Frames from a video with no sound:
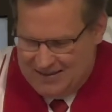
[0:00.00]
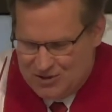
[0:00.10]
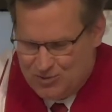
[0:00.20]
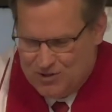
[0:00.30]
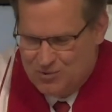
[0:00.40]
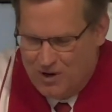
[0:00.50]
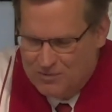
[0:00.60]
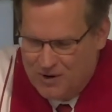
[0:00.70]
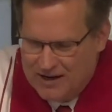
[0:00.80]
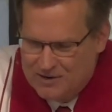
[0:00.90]
this was
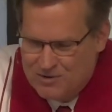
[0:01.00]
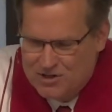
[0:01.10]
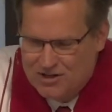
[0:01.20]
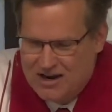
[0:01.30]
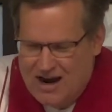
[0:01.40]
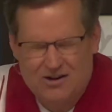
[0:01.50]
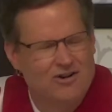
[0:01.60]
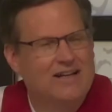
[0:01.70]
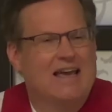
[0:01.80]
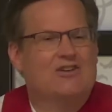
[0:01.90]
one way in which a
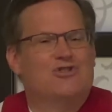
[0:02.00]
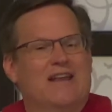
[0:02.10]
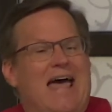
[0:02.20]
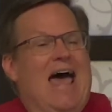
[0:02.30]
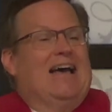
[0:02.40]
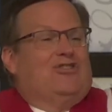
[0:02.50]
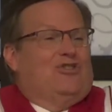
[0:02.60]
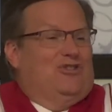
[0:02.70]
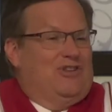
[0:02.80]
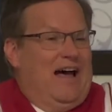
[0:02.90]
conquering nation
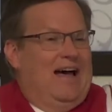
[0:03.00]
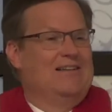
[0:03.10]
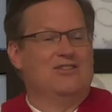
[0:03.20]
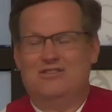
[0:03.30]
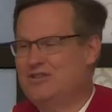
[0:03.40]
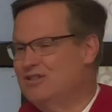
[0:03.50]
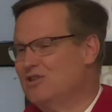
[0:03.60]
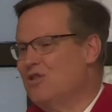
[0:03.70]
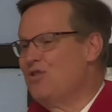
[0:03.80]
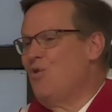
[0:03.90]
exercises its
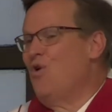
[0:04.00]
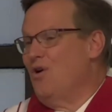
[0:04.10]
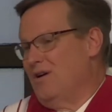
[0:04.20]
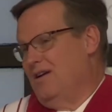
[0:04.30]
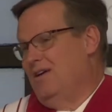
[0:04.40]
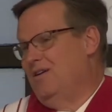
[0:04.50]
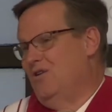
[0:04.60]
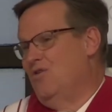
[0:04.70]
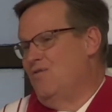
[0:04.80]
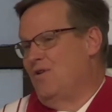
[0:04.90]
authority
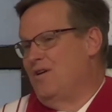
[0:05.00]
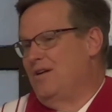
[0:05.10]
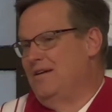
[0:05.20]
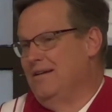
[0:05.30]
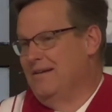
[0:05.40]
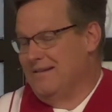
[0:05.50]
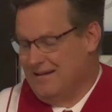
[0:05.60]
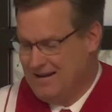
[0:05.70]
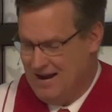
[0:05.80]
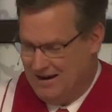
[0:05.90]
over
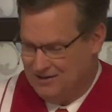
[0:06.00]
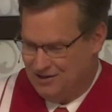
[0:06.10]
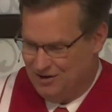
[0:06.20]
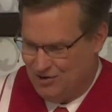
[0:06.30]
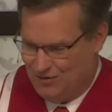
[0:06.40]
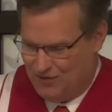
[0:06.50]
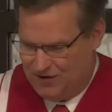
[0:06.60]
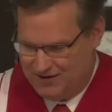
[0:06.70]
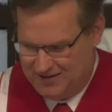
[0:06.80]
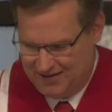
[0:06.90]
the conquered,
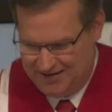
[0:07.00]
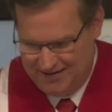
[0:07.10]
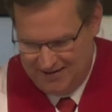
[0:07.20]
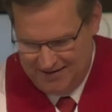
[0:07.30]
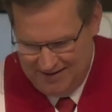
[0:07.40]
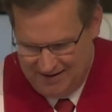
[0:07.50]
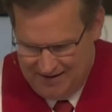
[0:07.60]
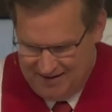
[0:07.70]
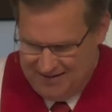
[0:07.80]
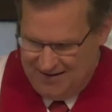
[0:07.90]
over
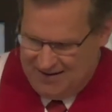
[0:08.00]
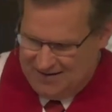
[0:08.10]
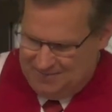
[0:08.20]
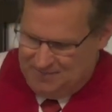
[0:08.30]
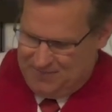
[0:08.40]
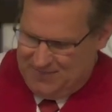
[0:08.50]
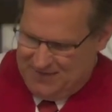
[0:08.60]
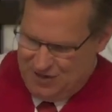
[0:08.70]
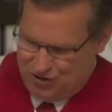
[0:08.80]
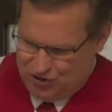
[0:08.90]
the
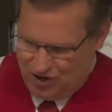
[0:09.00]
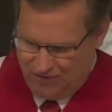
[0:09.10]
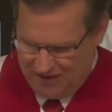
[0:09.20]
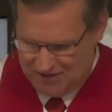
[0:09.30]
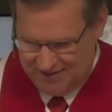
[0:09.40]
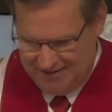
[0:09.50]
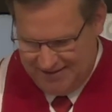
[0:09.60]
servant.